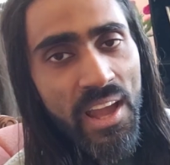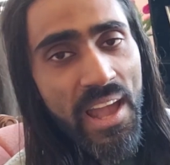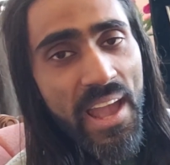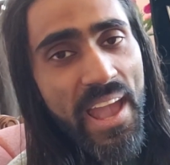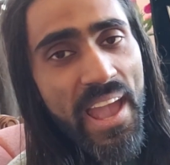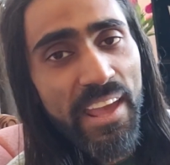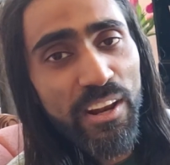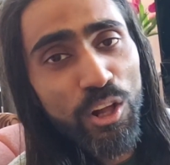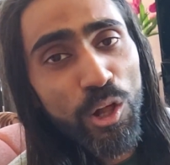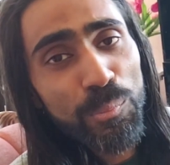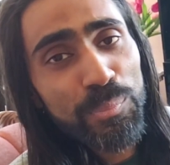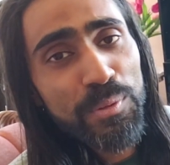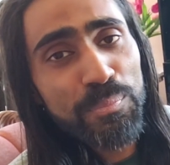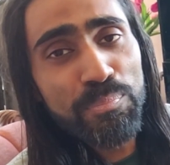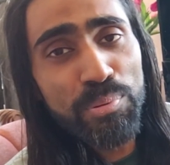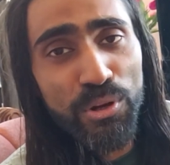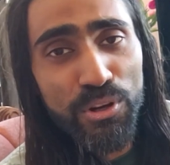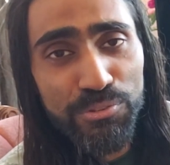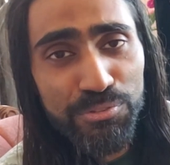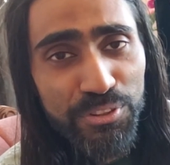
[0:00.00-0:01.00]
And I'll be
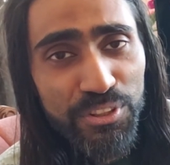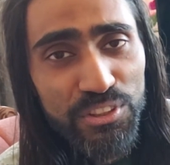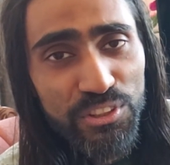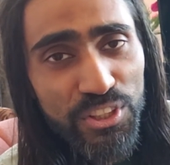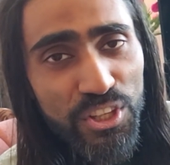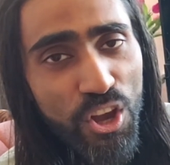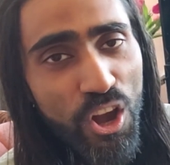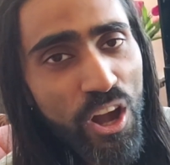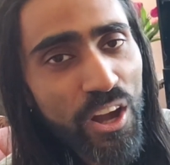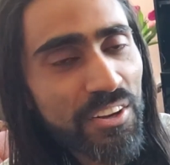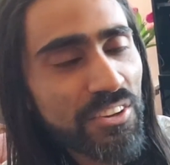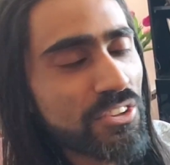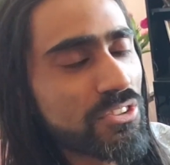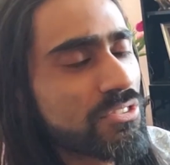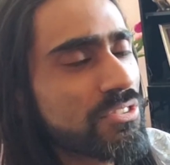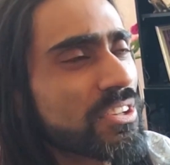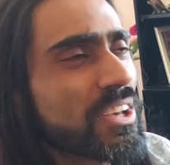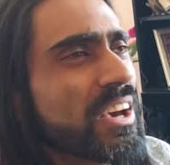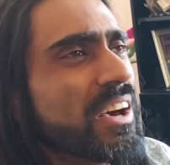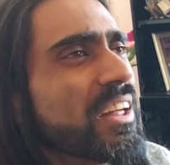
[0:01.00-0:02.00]
perfectly
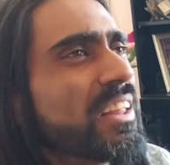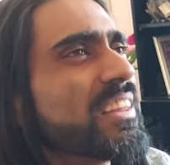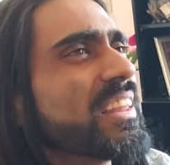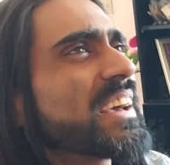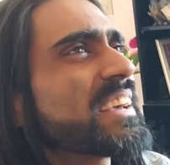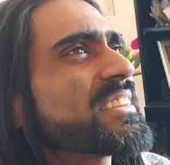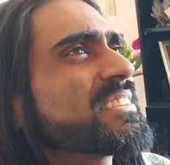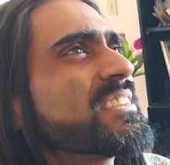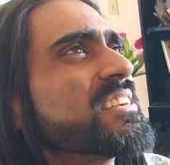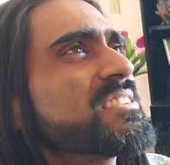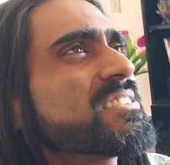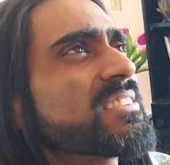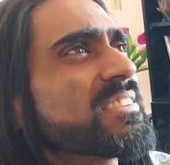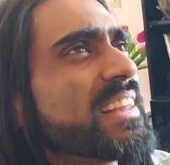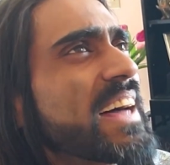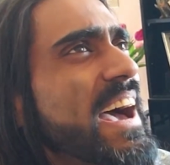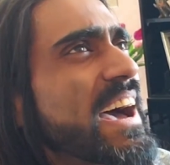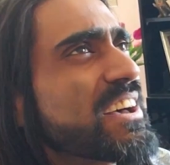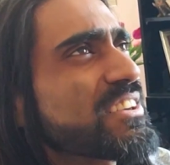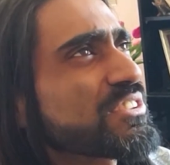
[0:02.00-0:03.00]
honest, like this
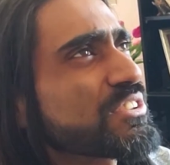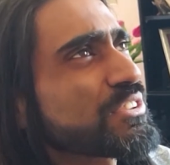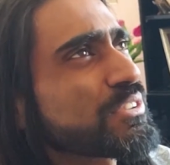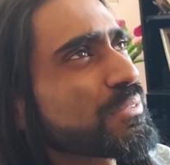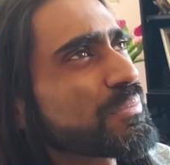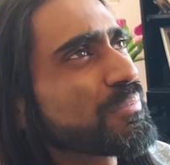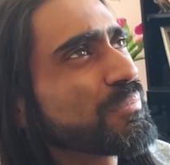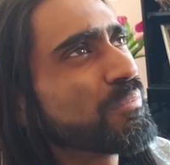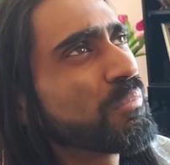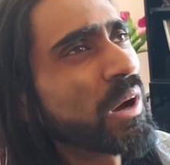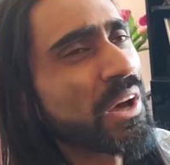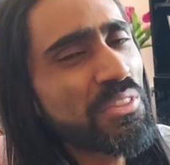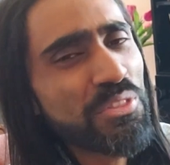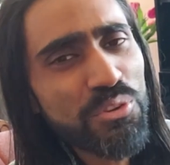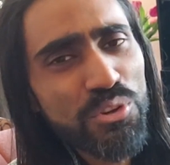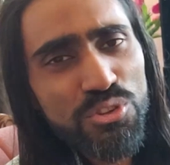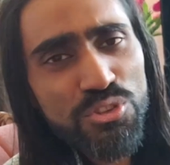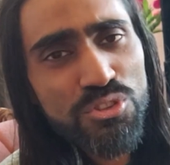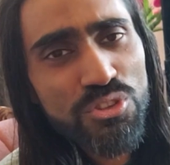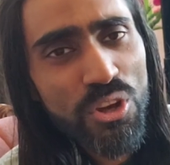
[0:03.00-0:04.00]
last month
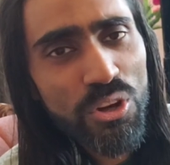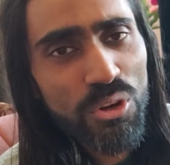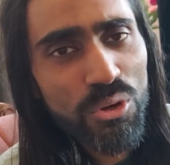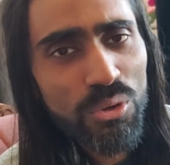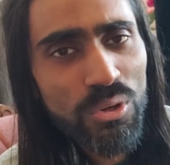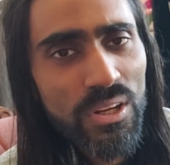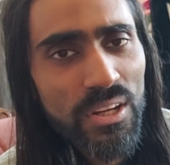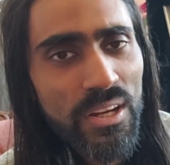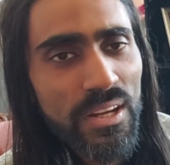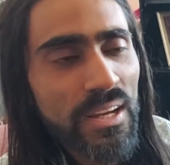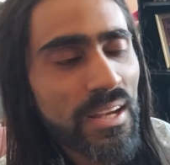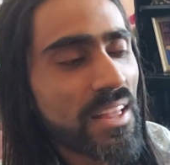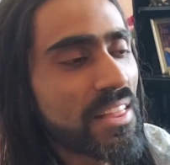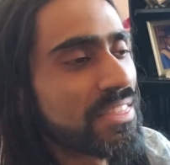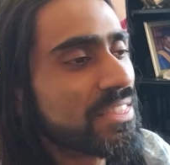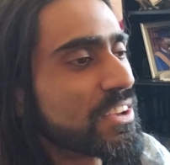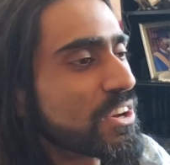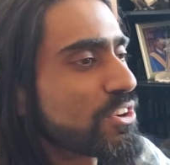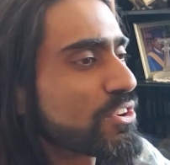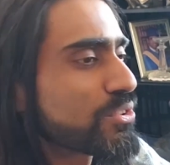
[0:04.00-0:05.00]
or so,
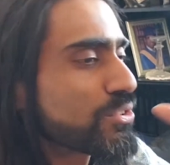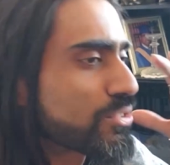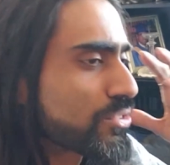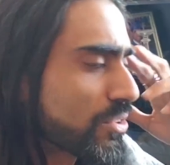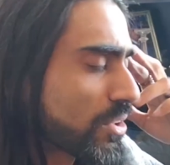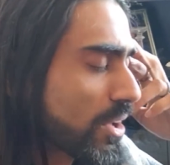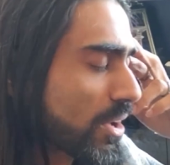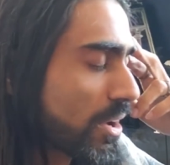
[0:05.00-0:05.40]
there's,